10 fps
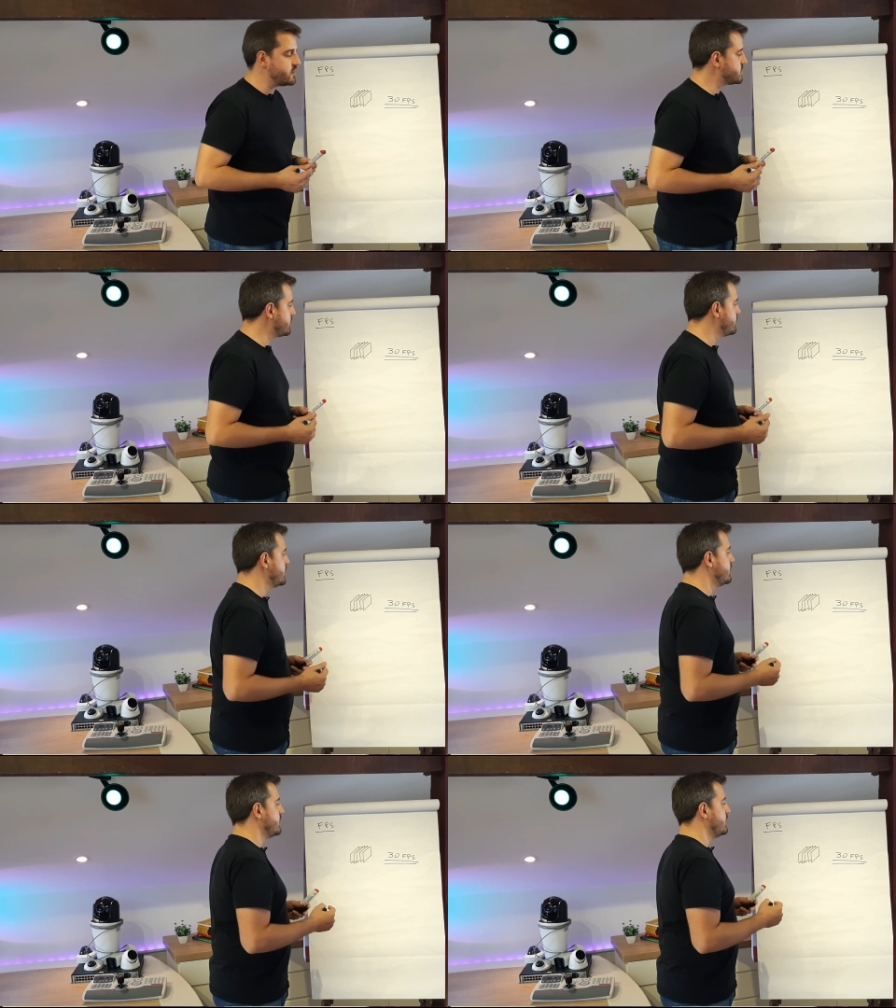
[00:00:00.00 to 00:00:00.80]
So
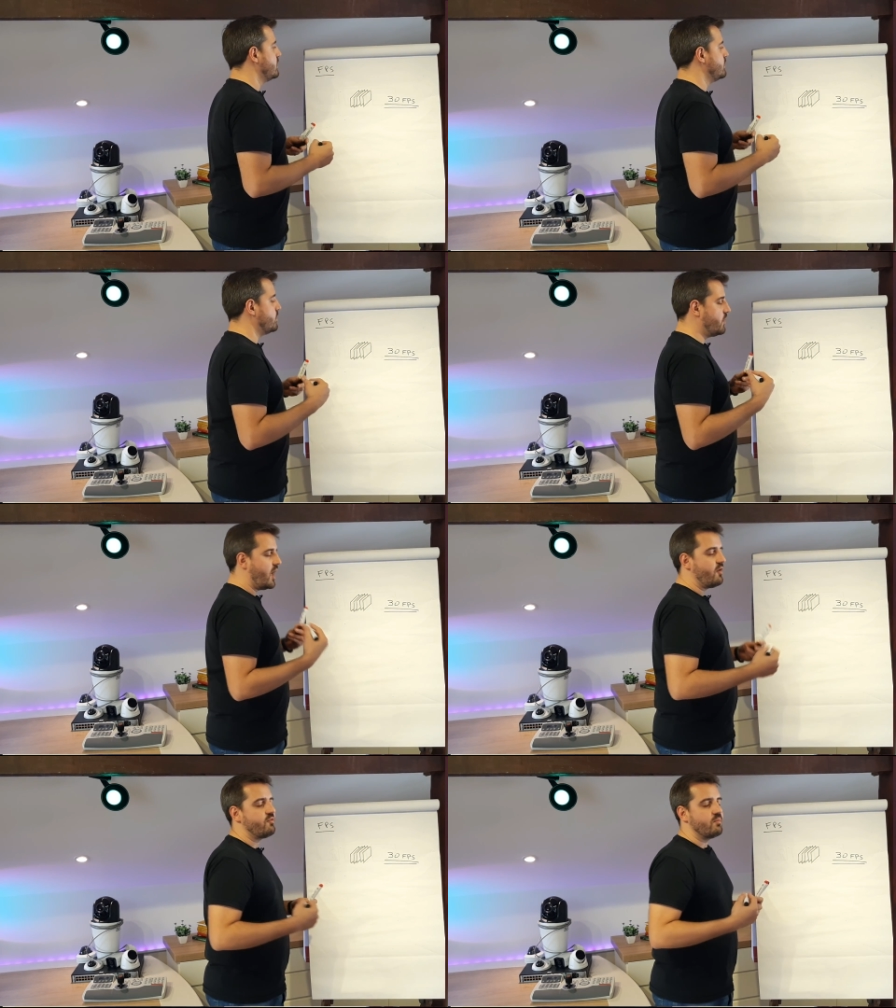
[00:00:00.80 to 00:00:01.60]
we'll
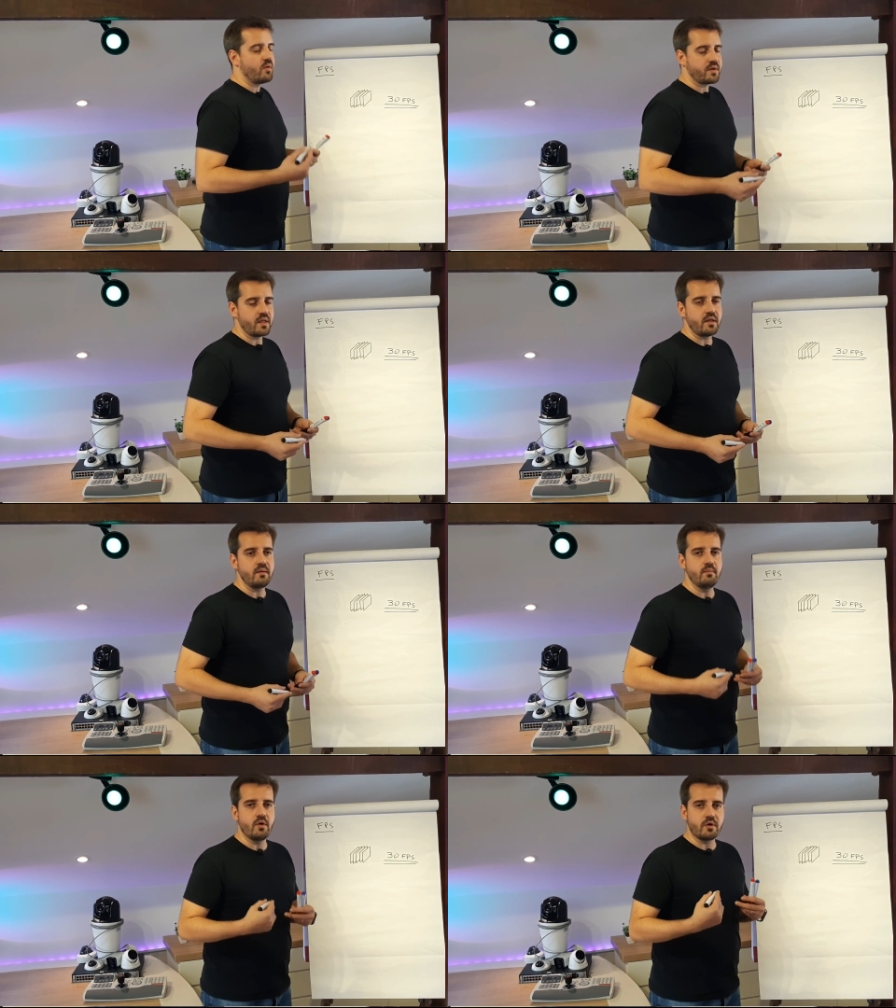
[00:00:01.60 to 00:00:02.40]
have more
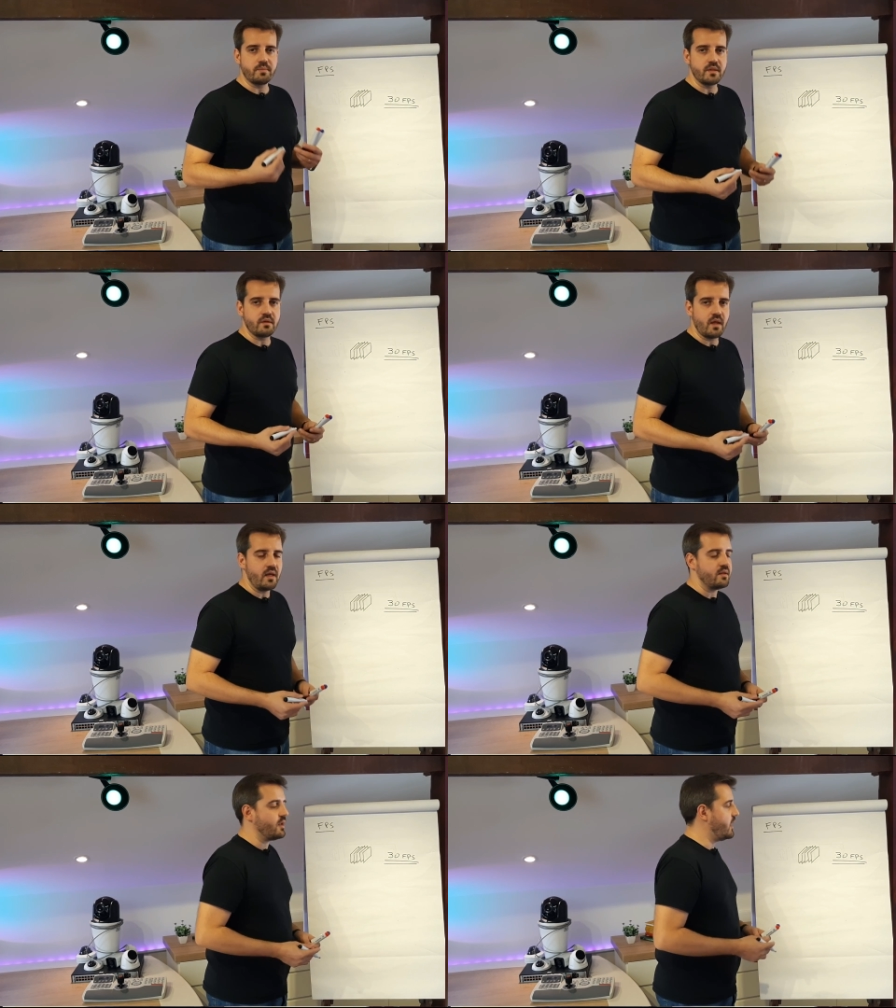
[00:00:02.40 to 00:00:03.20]
data, more bitrate,